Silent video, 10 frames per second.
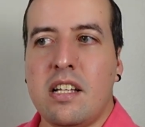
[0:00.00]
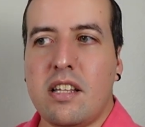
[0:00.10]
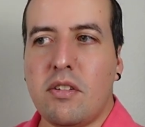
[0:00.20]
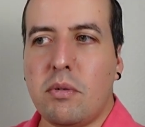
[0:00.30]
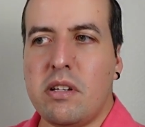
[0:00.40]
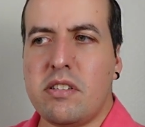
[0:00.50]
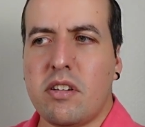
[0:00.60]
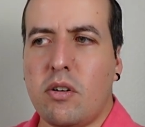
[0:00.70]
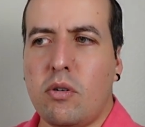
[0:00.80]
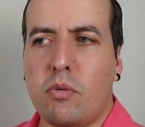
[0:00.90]
This was
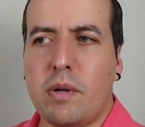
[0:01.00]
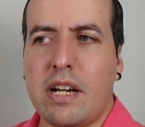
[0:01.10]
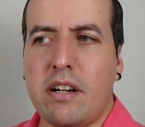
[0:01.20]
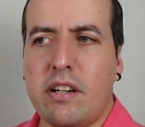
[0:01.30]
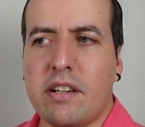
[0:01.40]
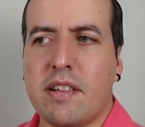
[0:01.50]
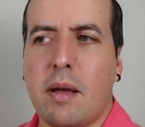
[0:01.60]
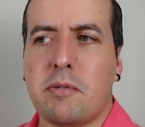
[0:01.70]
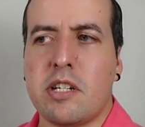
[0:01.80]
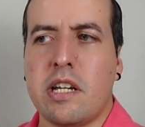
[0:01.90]
a rare
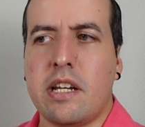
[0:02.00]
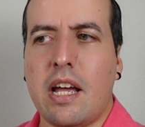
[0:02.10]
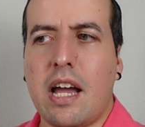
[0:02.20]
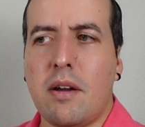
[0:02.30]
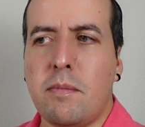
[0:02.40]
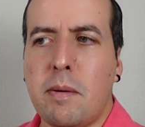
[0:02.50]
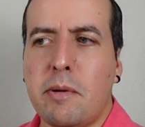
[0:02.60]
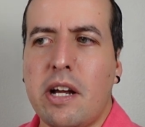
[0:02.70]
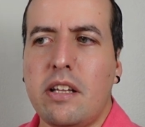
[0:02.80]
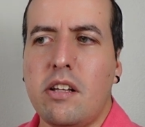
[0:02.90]
exception. I remember
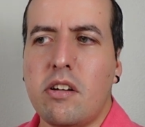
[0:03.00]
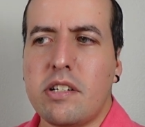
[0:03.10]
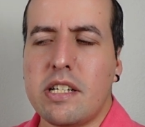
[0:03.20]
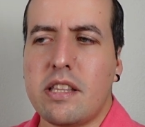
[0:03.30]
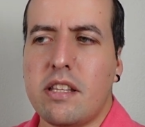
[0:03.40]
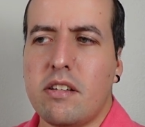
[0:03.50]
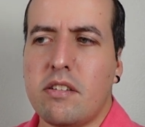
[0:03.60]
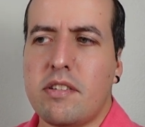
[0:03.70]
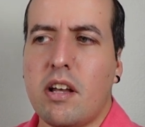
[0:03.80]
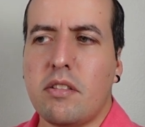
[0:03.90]
I looked at the
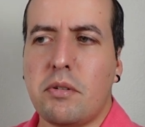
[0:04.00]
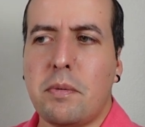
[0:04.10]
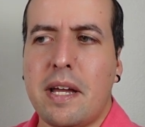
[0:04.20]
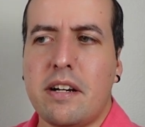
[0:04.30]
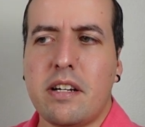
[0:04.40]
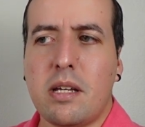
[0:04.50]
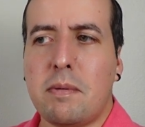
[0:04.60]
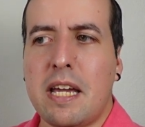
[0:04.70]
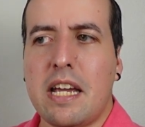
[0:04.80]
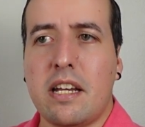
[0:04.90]
sell-through rate on
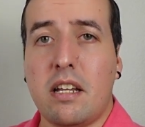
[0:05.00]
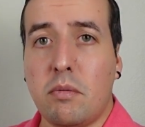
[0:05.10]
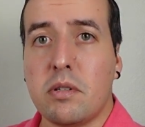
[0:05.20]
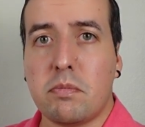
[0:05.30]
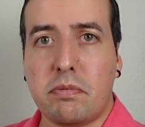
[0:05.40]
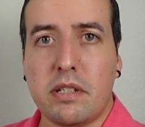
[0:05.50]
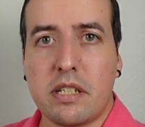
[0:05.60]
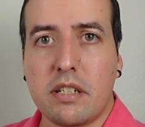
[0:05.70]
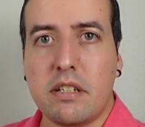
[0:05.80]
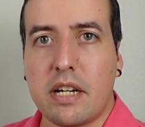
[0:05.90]
eBay, and it was pretty
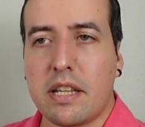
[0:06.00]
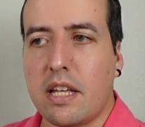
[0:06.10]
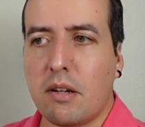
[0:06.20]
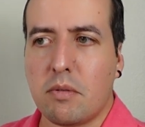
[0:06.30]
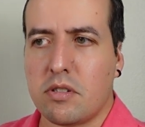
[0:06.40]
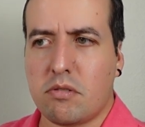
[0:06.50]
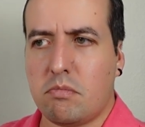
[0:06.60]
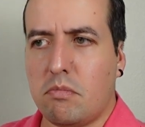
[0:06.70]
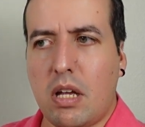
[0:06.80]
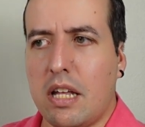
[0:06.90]
good. I think it was
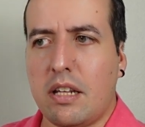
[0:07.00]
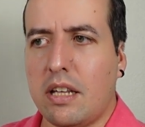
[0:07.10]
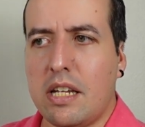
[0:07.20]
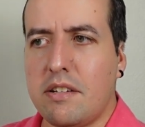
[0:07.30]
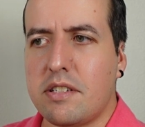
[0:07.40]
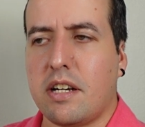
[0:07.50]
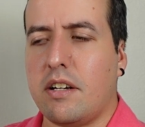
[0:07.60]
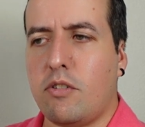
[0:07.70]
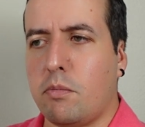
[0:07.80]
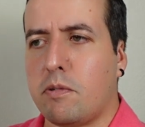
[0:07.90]
at least
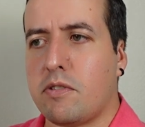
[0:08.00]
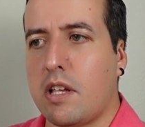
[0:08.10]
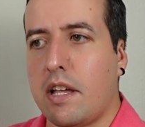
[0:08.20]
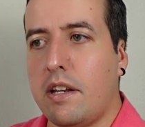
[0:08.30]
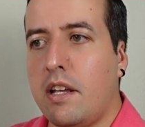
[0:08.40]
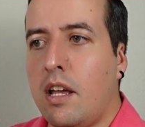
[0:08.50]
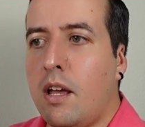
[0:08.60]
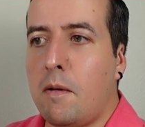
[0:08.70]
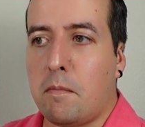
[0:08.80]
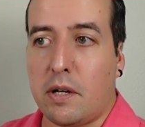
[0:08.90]
100%,
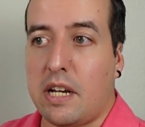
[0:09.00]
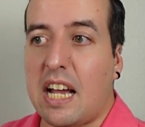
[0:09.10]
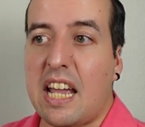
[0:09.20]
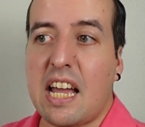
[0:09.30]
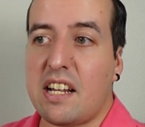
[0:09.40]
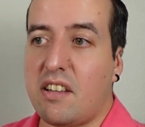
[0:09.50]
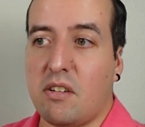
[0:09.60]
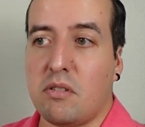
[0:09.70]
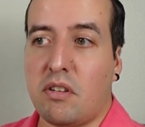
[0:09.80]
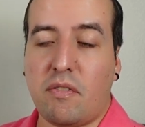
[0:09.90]
but I had
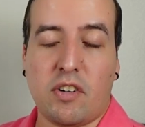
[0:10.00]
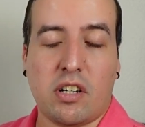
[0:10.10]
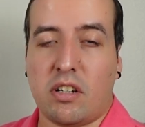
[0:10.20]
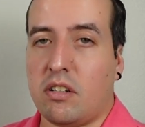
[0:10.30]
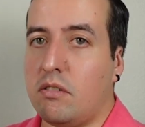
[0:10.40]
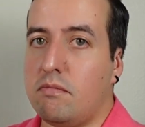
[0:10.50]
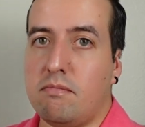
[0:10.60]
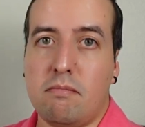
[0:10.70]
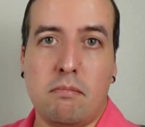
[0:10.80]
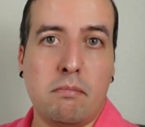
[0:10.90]
those for
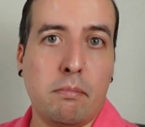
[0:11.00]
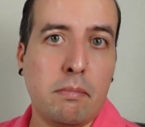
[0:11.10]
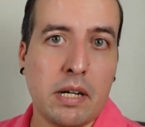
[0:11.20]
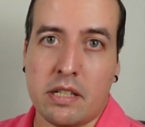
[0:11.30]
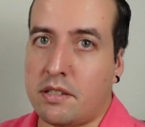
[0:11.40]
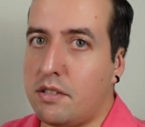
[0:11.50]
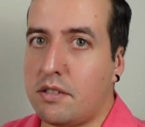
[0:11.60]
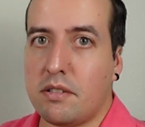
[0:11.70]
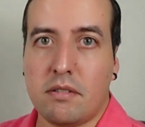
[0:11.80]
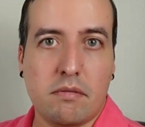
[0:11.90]

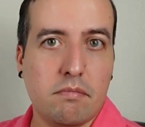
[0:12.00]
months.